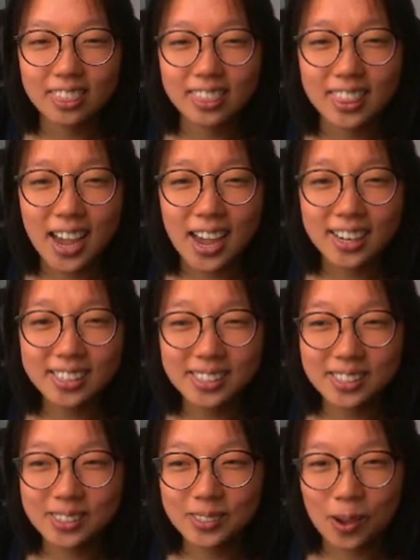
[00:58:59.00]
That is
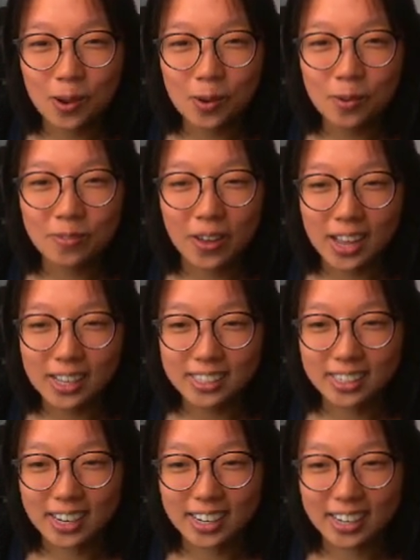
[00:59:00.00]
so
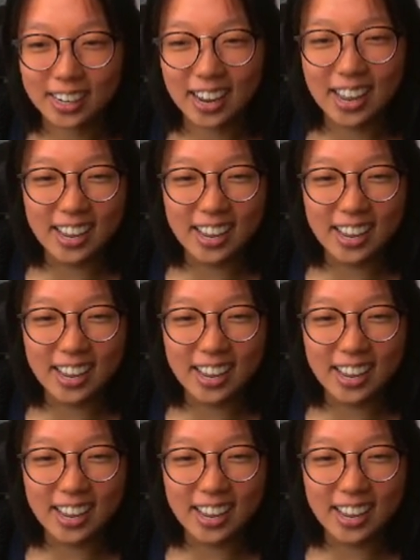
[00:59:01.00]
fascinating.